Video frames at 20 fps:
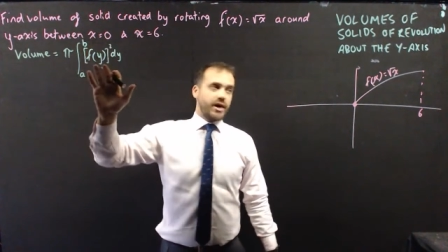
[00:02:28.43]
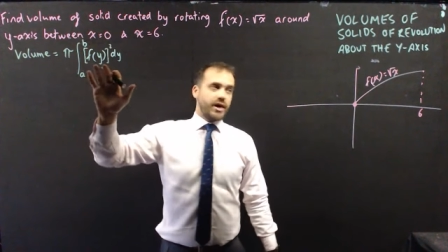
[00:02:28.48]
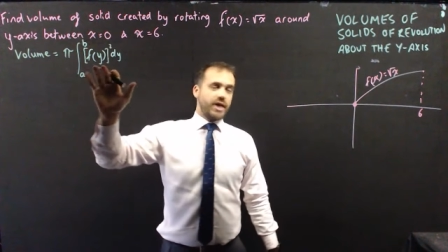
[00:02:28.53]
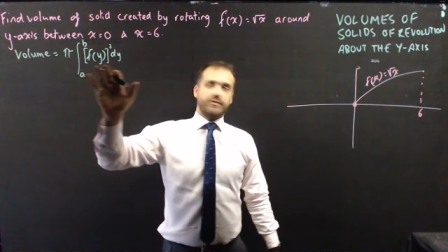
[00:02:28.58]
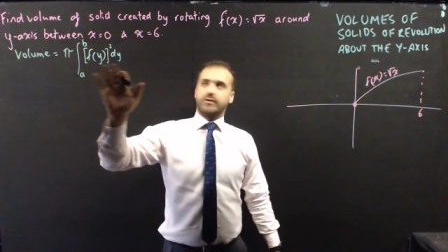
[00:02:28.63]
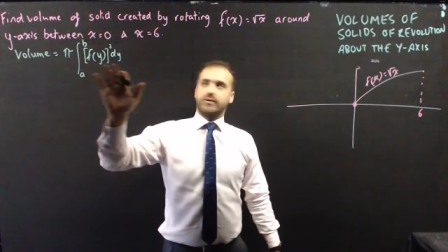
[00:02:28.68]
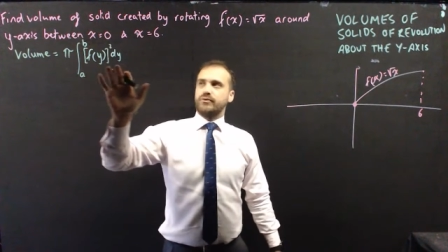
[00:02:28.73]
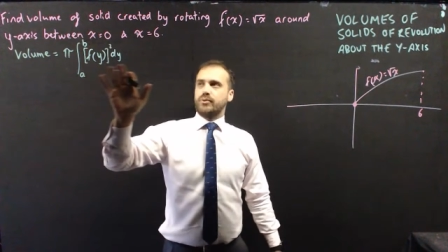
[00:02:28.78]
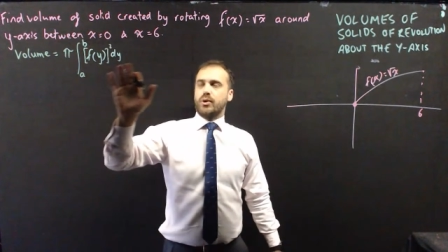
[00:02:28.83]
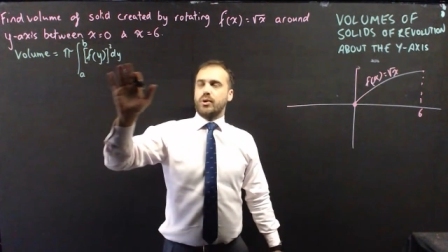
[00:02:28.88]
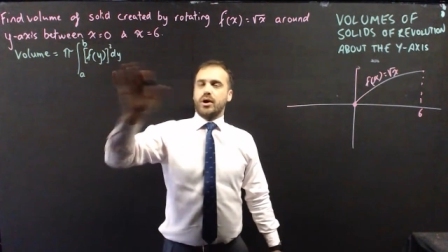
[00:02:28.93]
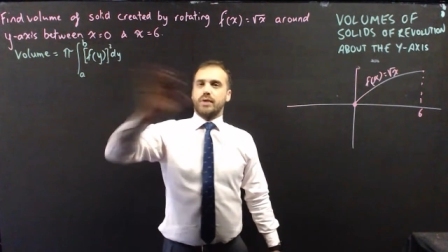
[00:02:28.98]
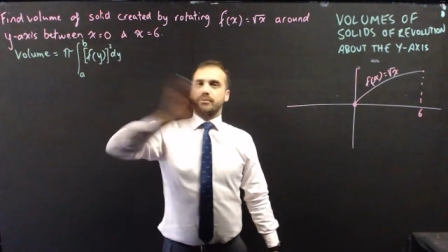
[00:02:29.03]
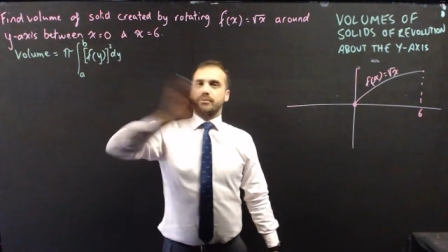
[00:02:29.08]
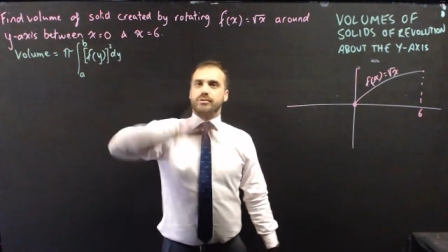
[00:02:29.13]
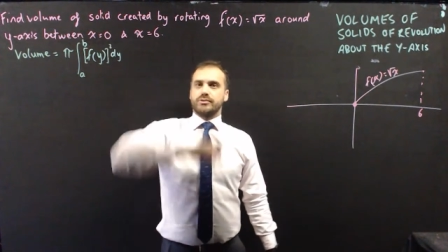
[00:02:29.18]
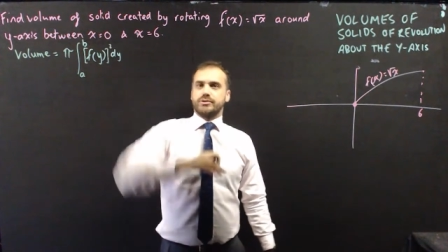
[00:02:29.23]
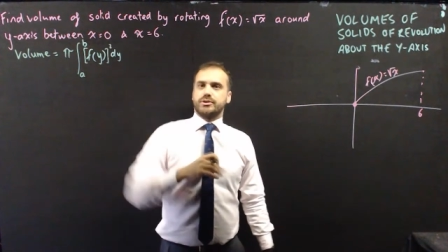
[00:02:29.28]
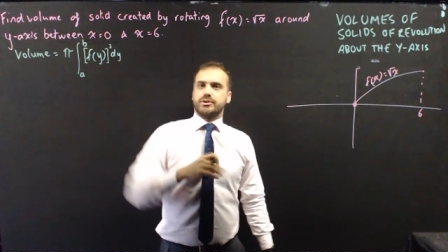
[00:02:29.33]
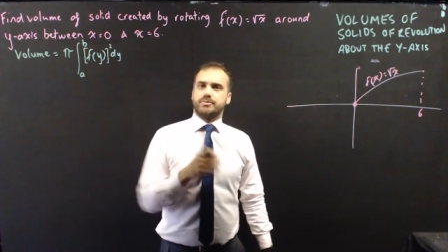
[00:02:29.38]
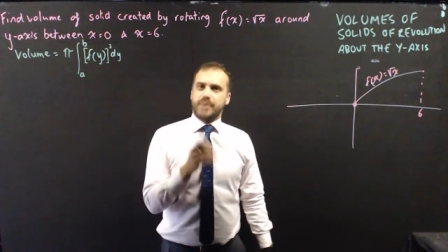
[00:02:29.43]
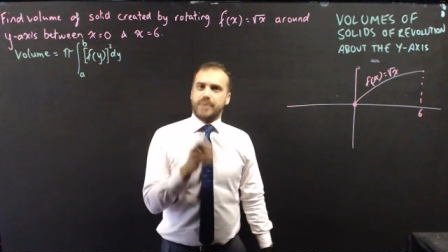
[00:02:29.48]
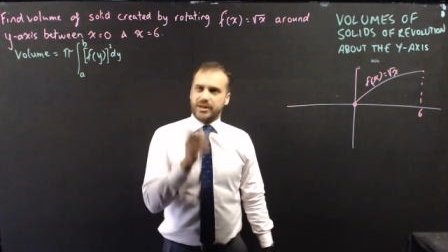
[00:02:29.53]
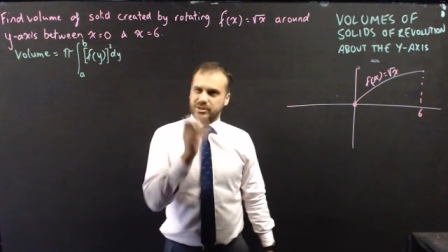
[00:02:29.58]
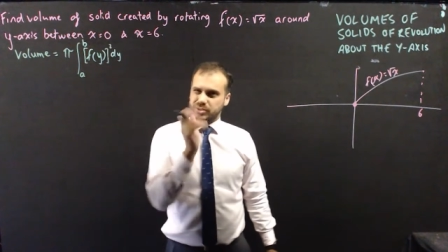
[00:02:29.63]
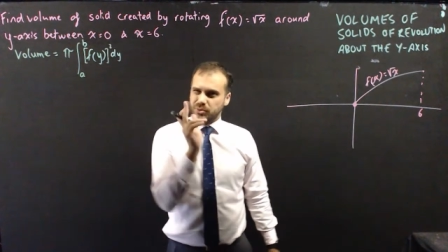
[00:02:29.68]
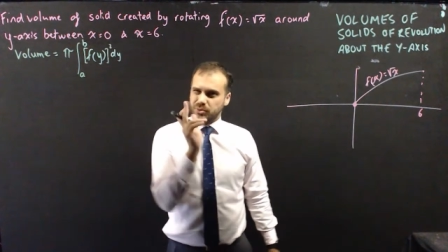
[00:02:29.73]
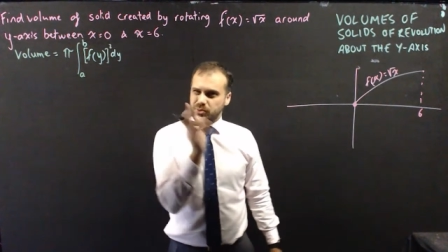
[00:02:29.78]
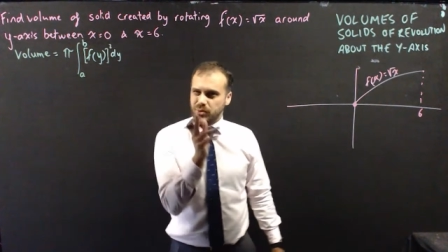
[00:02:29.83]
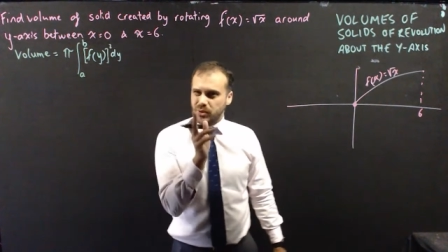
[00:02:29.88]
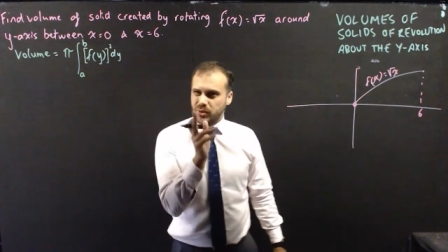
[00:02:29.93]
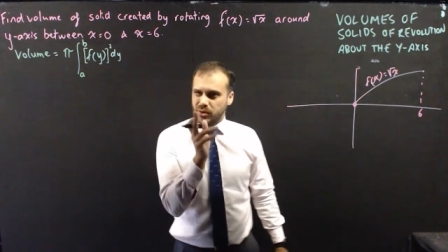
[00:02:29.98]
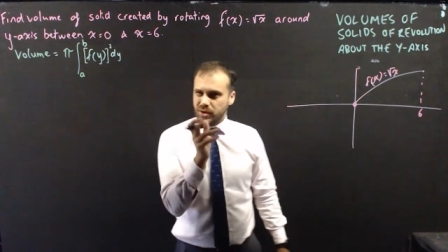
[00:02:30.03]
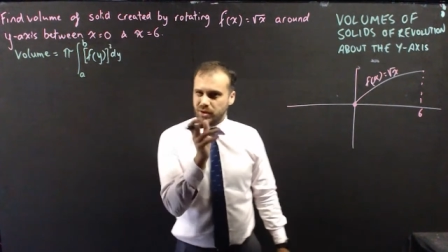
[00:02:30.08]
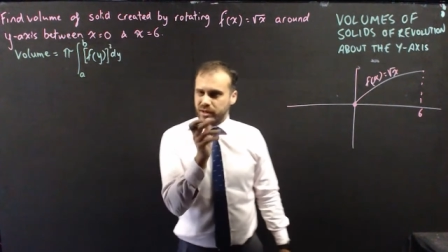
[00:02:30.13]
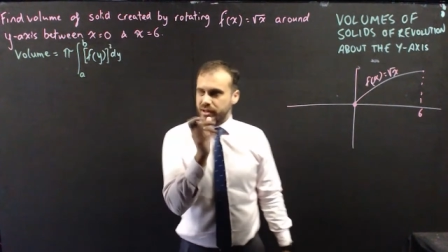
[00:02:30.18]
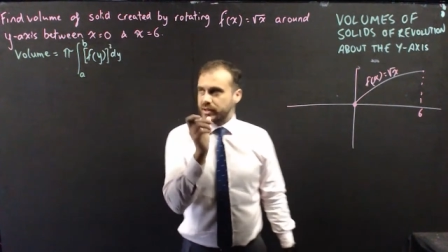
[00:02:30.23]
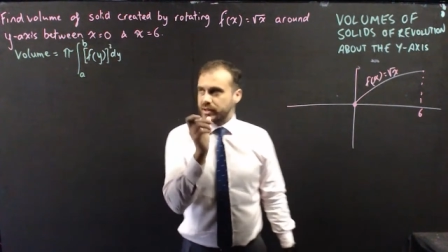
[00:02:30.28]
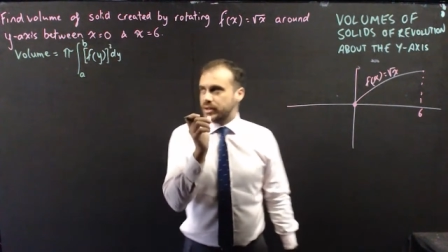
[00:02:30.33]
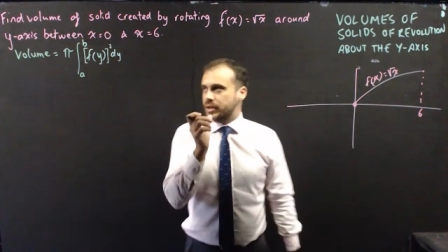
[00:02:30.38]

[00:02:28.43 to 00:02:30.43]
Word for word: f of y with respect to y.